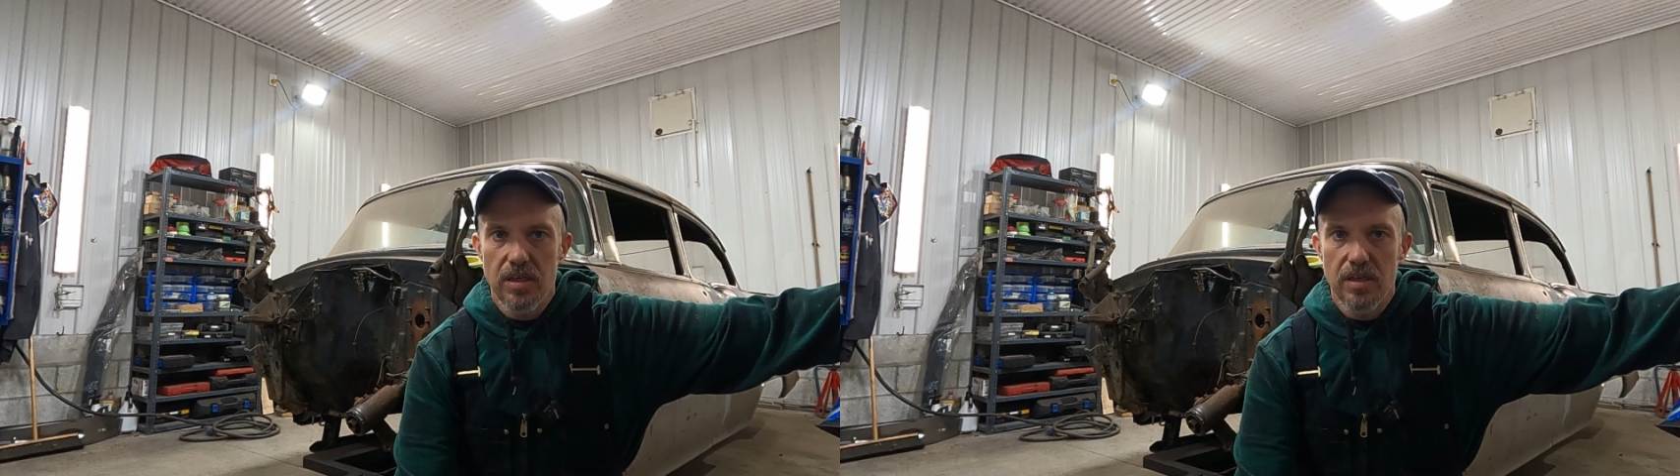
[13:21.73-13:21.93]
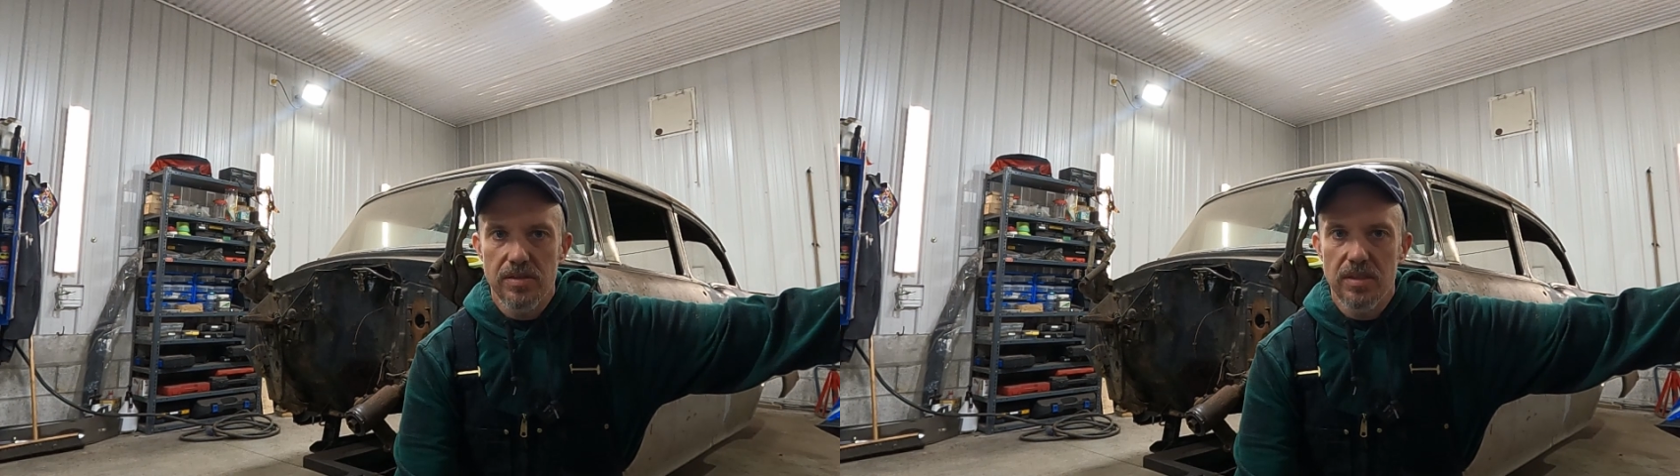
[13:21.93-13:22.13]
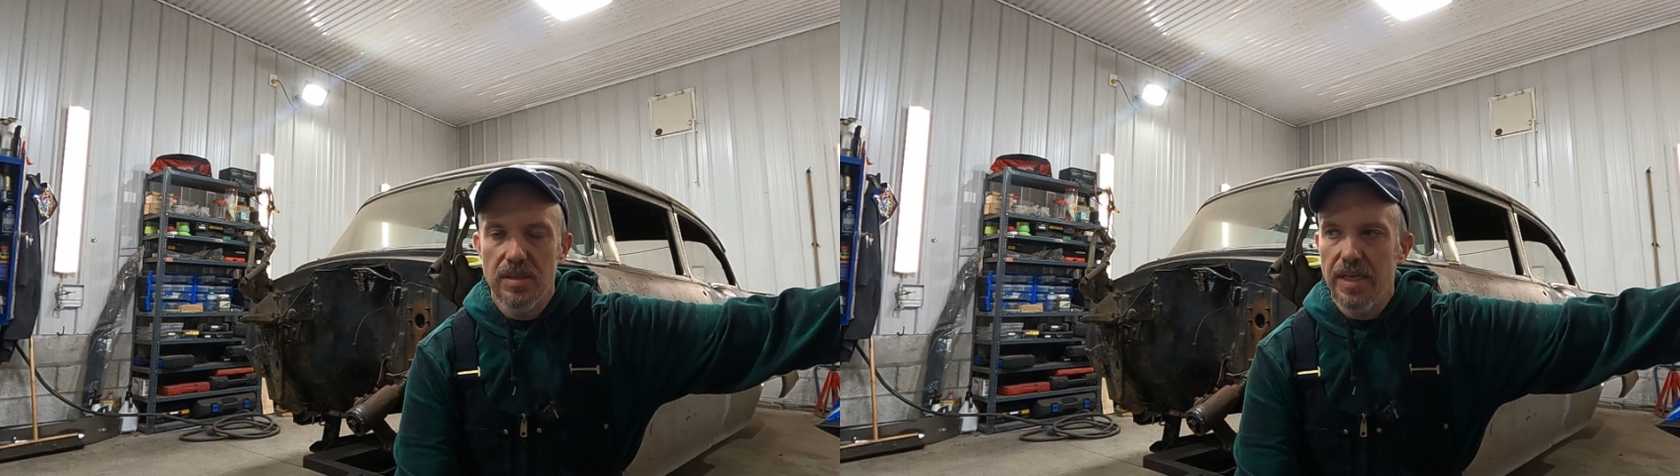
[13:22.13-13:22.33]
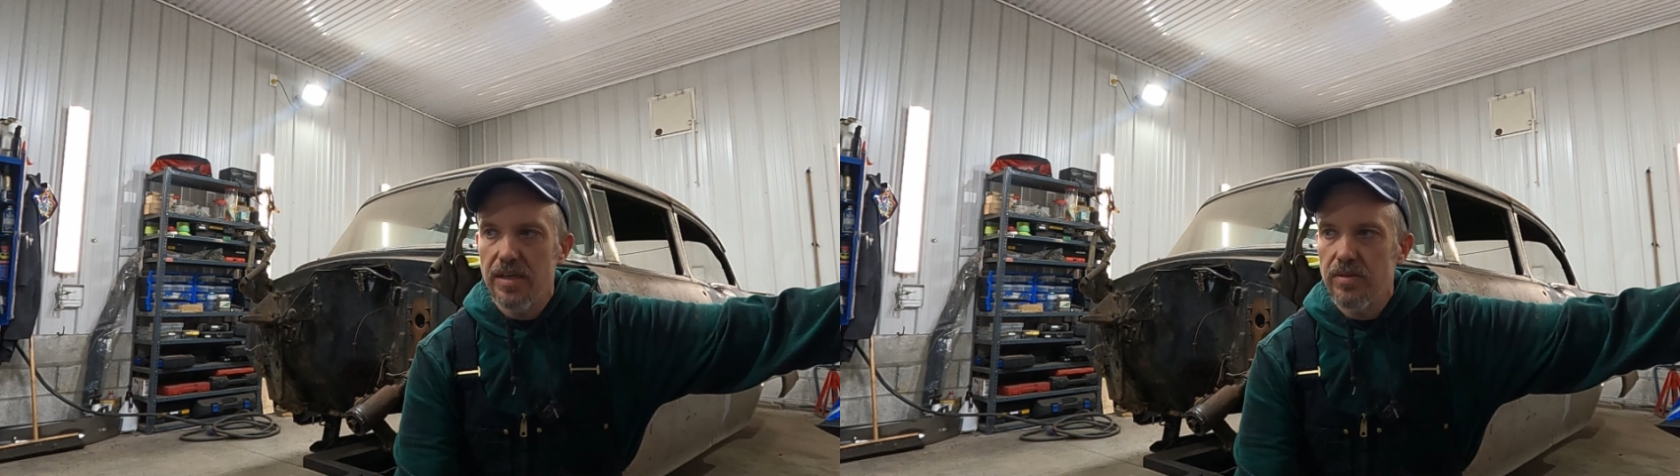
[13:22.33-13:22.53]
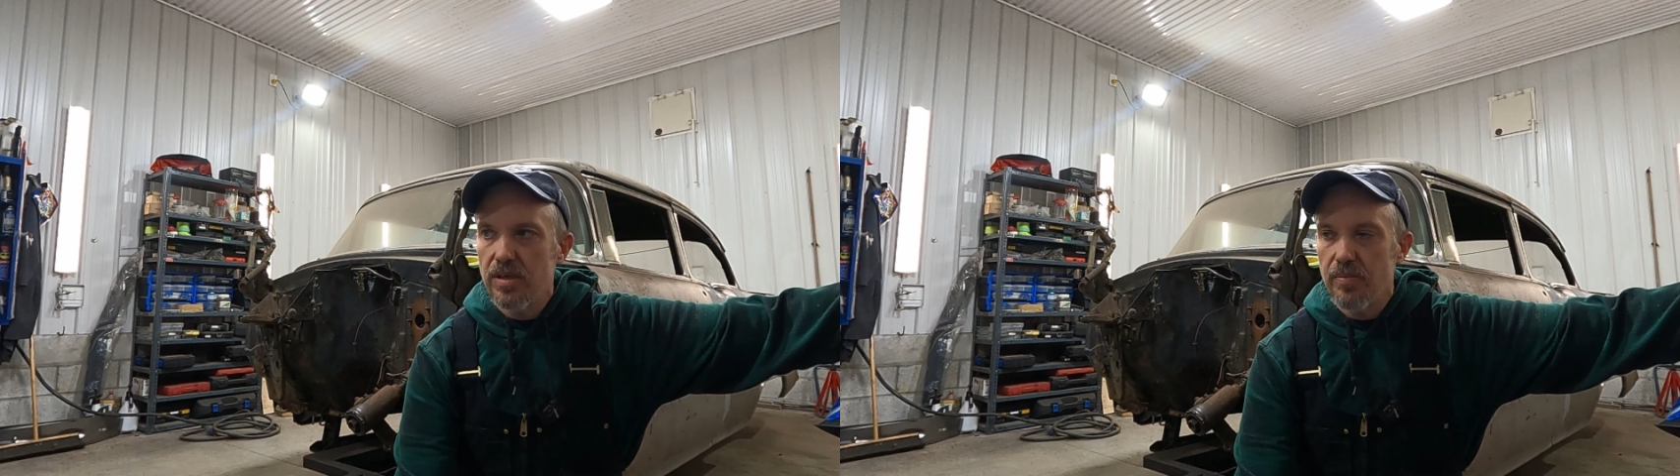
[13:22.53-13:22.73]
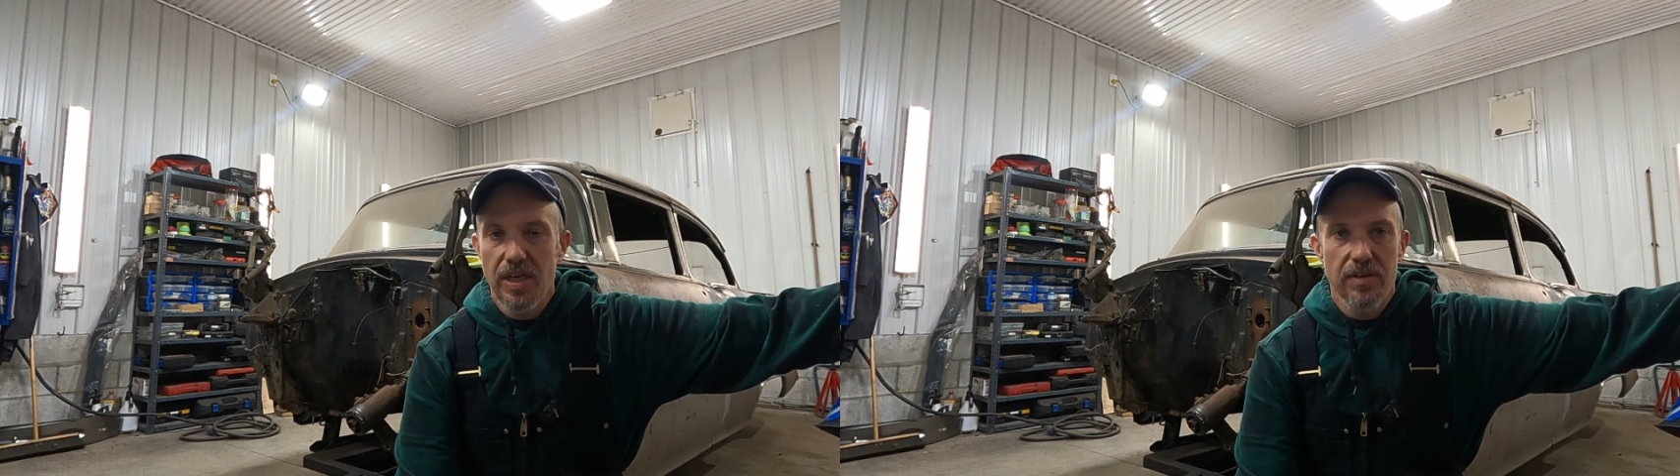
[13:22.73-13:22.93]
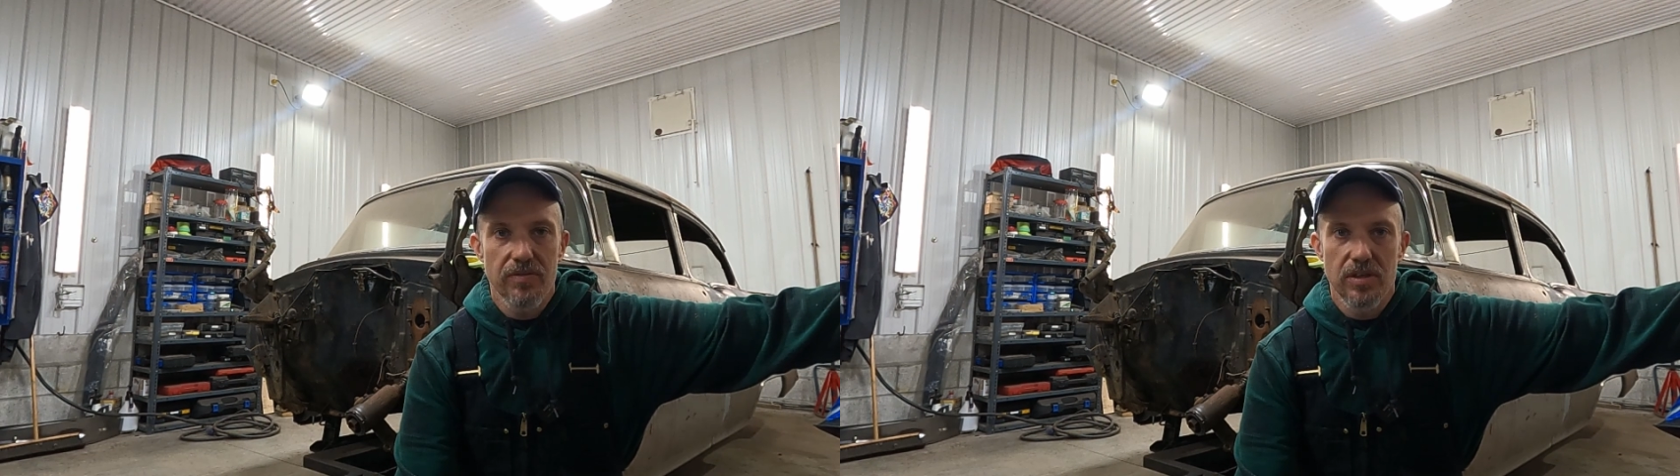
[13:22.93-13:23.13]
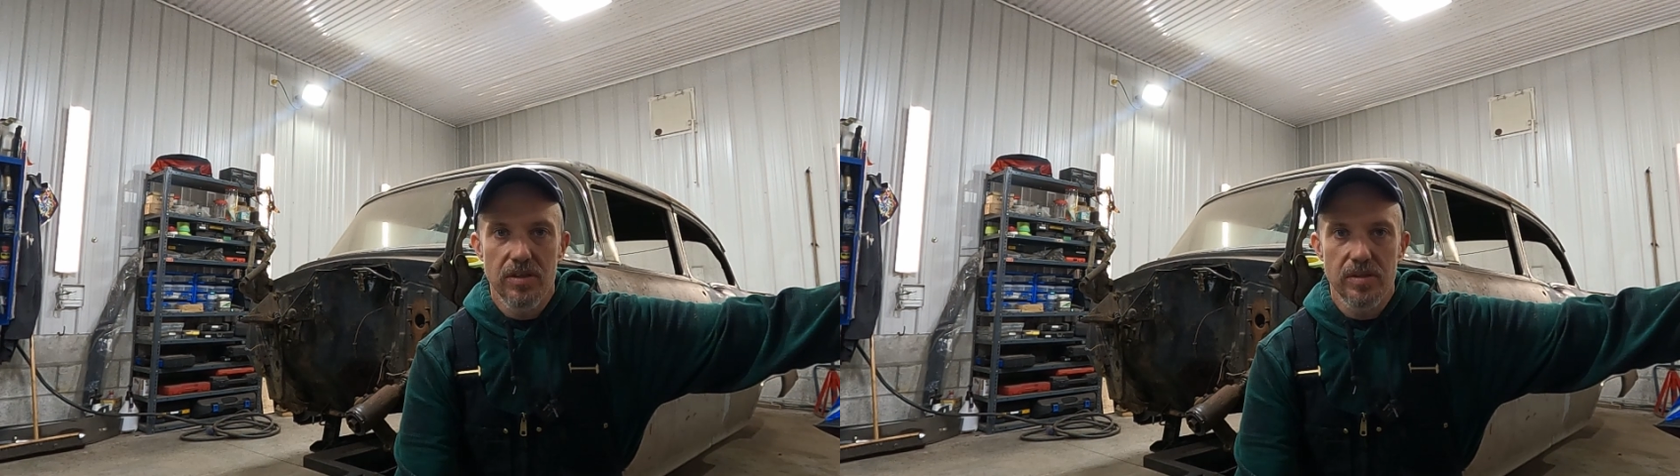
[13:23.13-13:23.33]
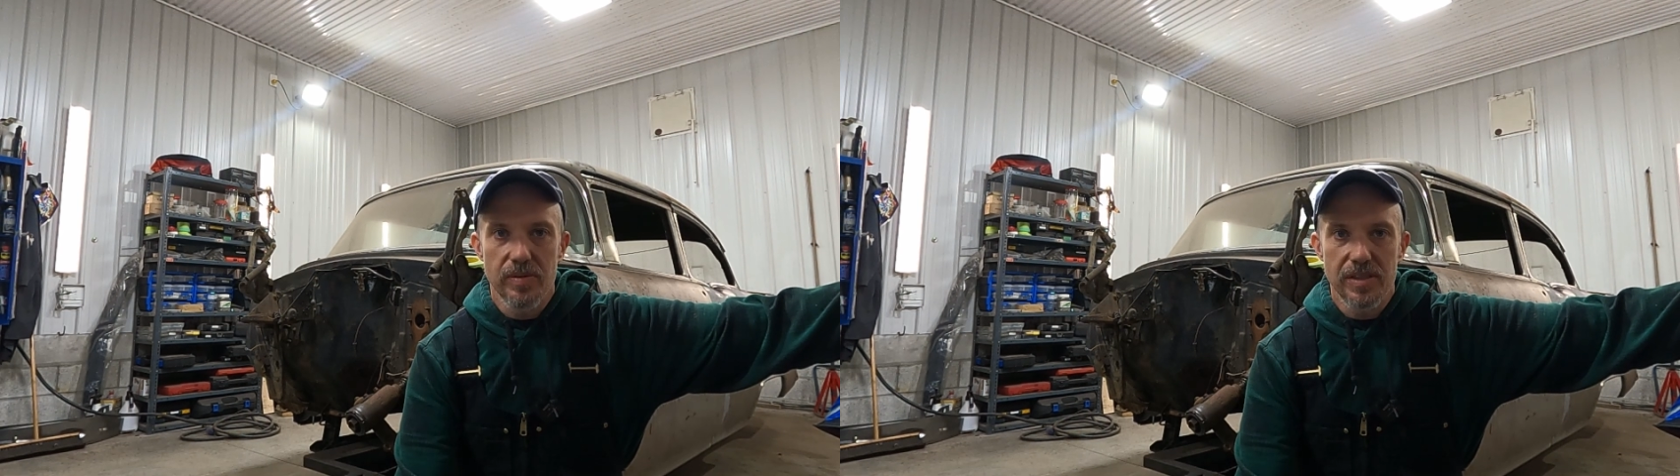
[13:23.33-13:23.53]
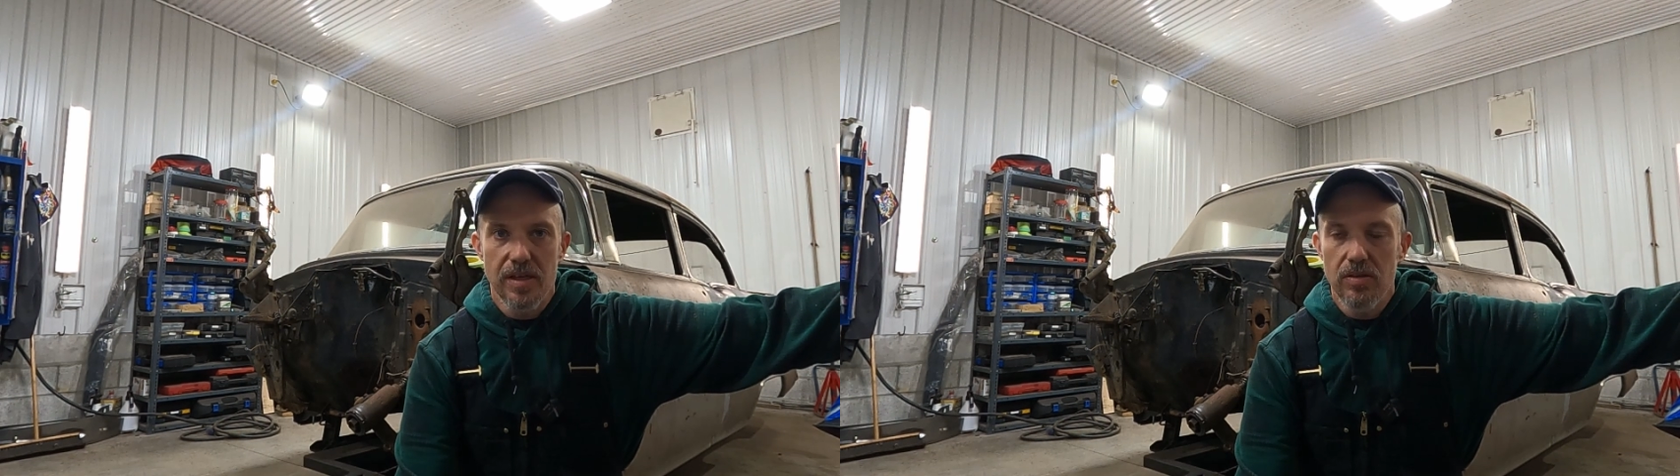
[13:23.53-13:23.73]
Uh, to lay out, I'm paying for all
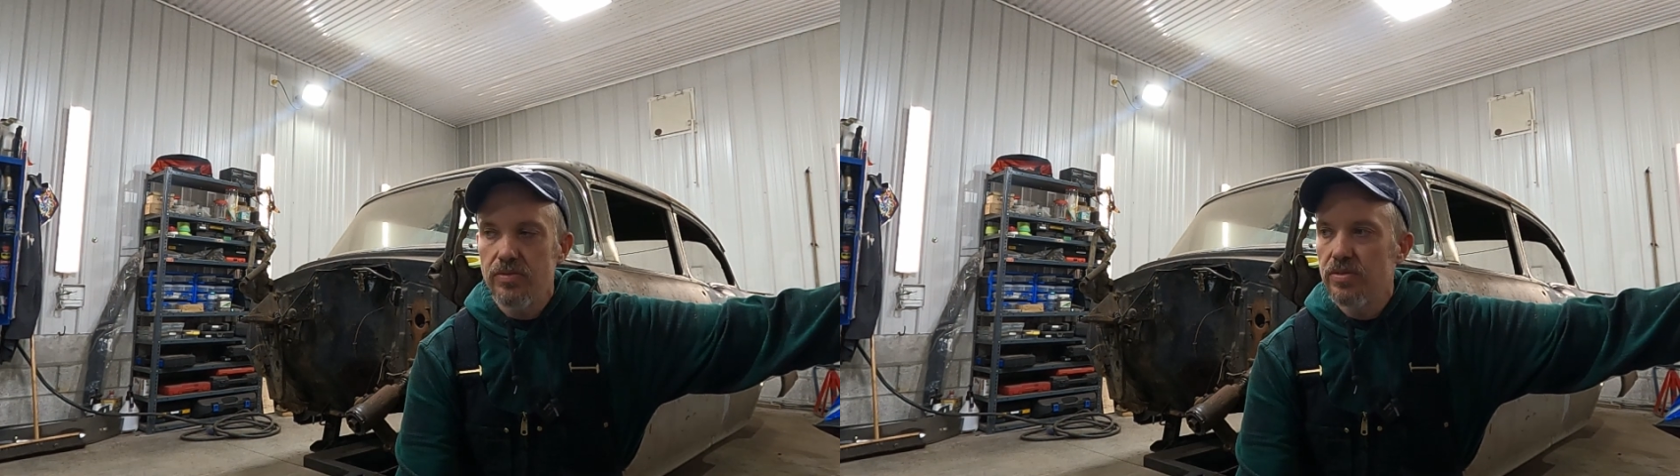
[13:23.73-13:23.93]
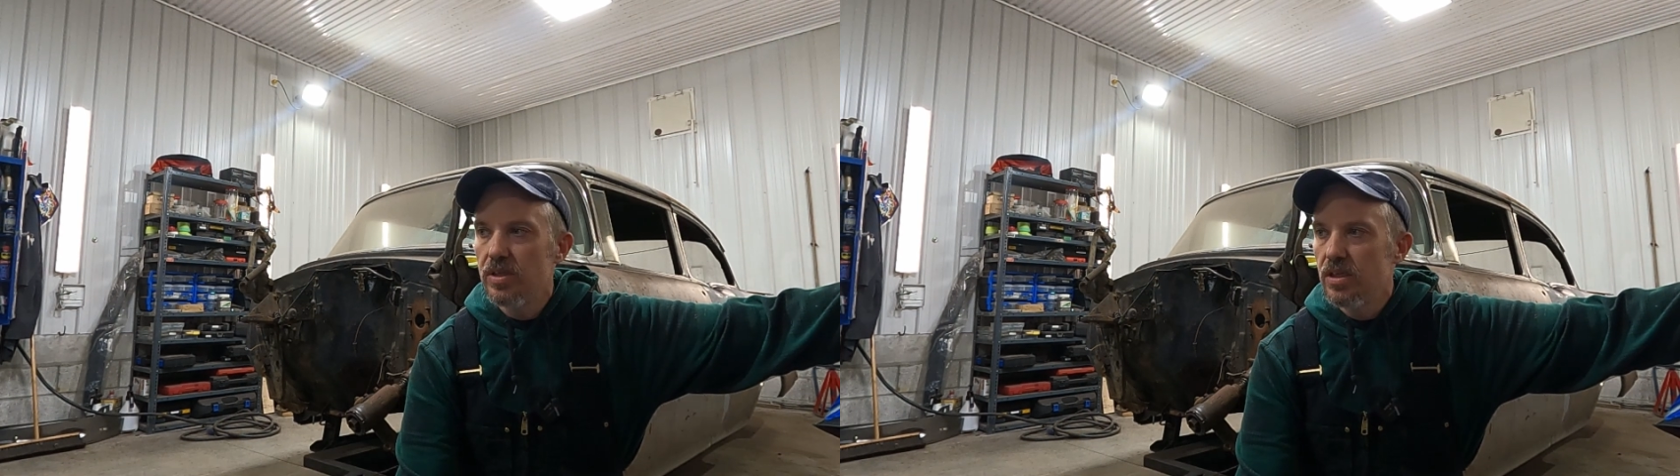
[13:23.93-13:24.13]
this myself.